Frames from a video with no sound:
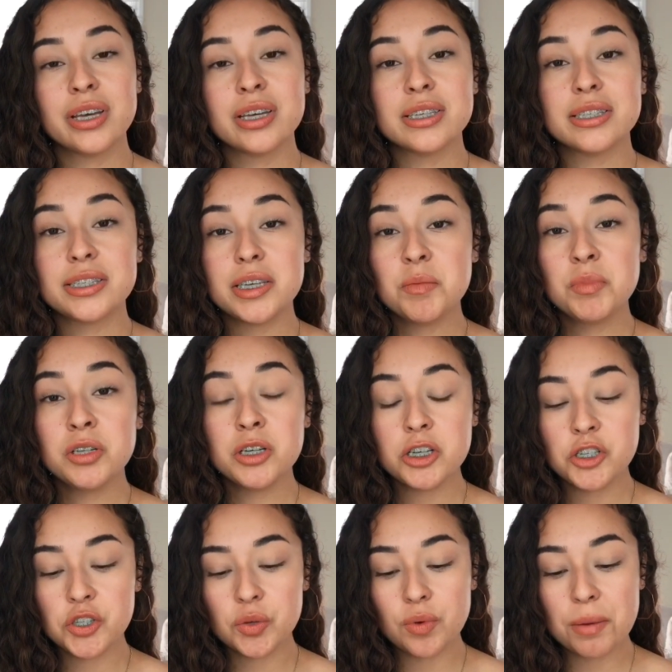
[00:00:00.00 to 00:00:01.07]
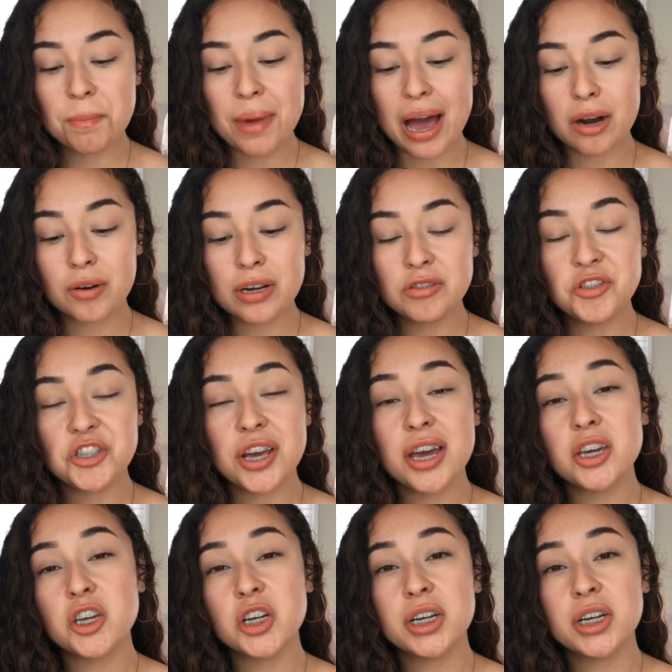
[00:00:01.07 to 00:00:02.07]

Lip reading: Similar to a background check,